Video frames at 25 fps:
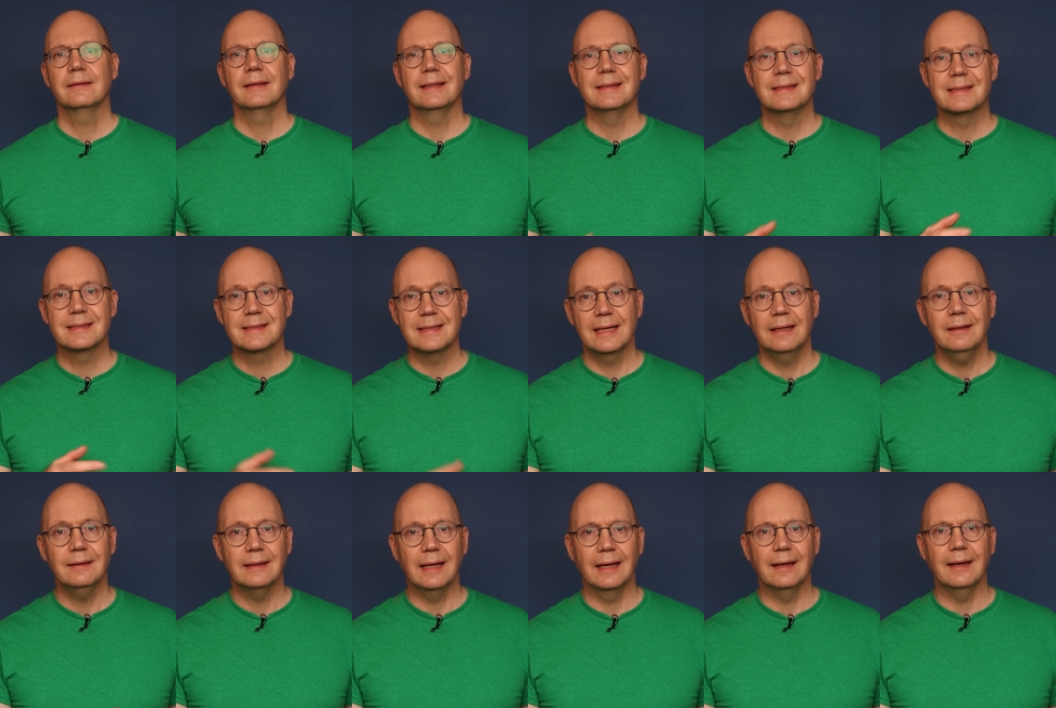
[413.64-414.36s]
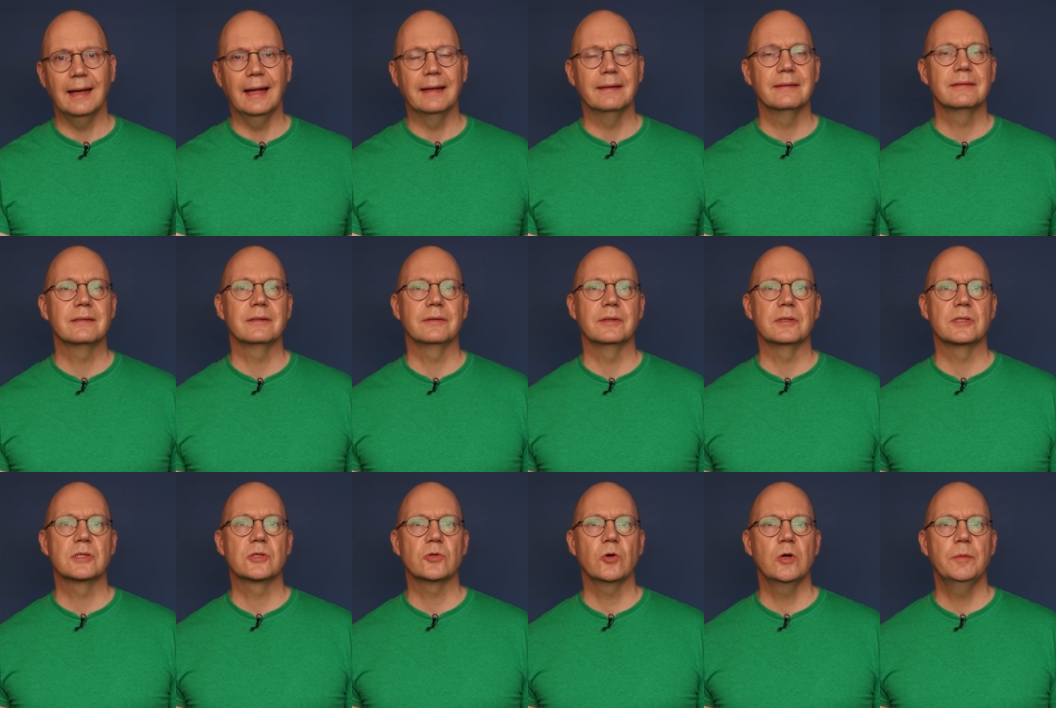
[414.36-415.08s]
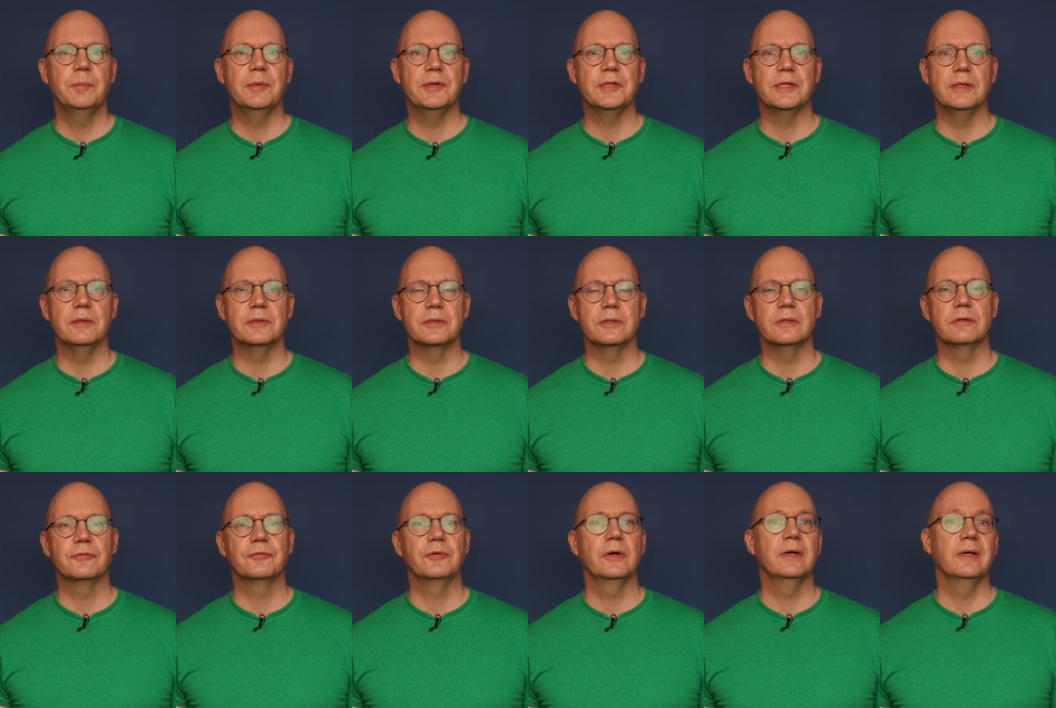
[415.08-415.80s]
they sell that land to the soy
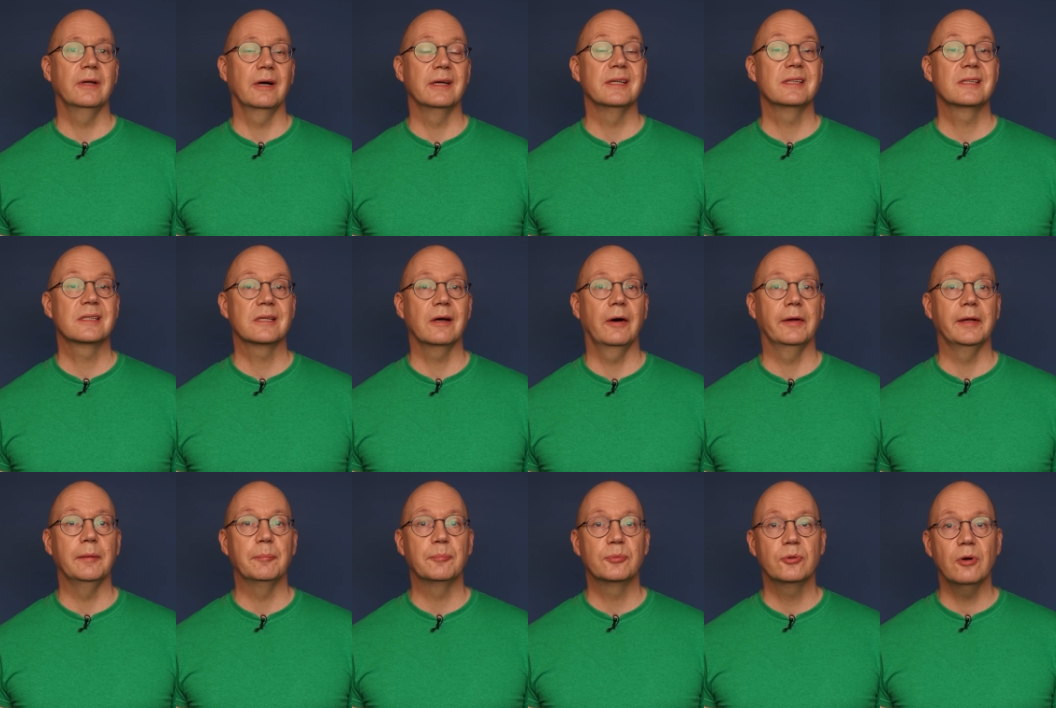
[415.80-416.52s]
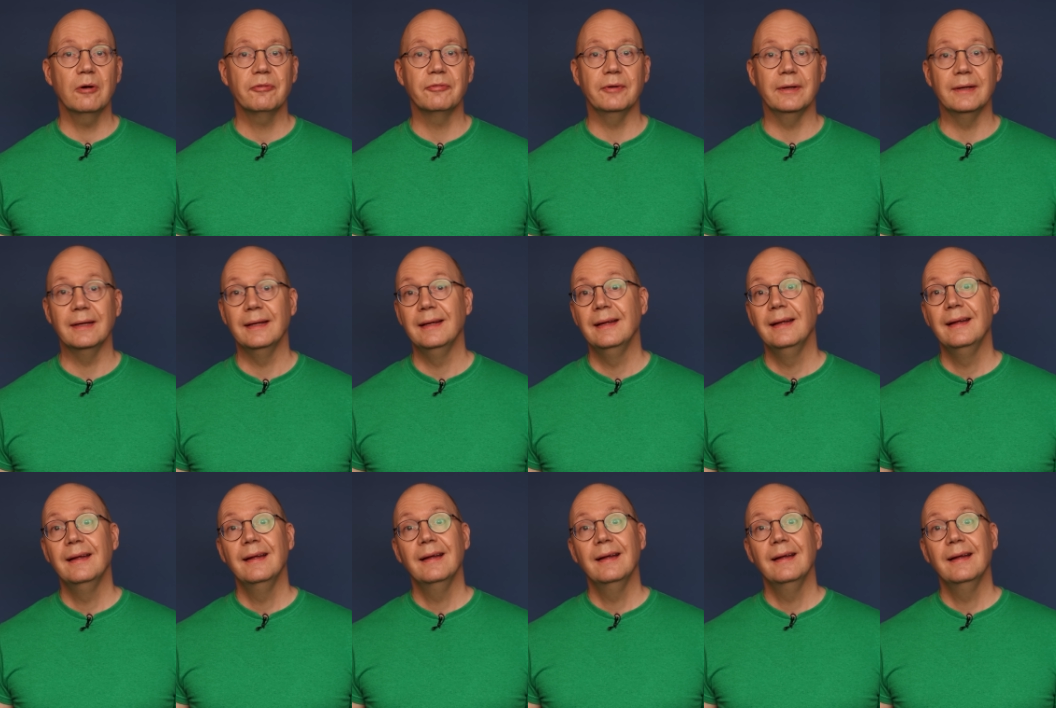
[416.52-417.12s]
producers for a nice tidy profit